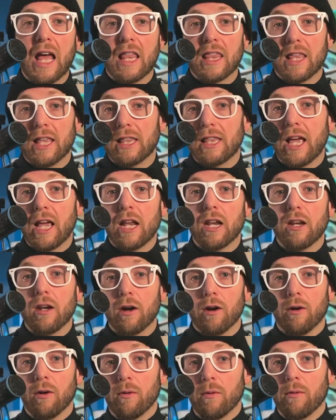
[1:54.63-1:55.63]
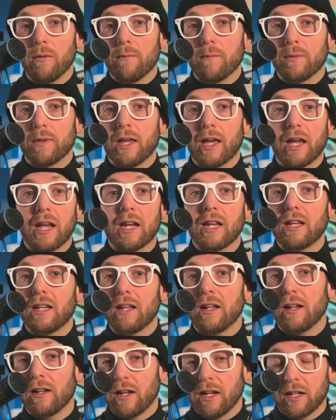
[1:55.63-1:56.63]
that they know that any
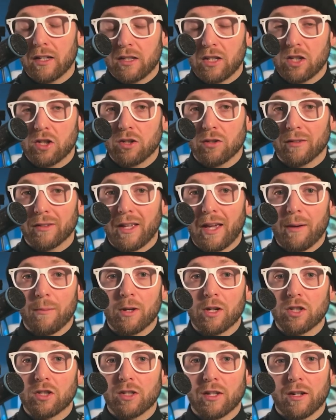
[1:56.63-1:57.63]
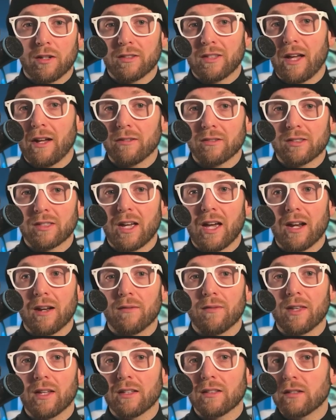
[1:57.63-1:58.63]
additional damage that is outside of
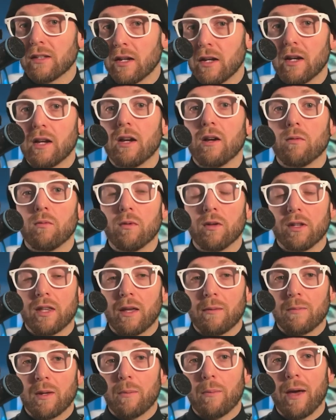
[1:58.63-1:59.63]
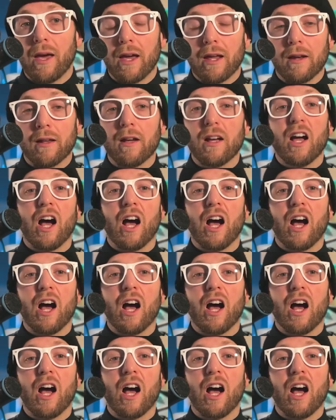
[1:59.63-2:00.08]
this will then be paid.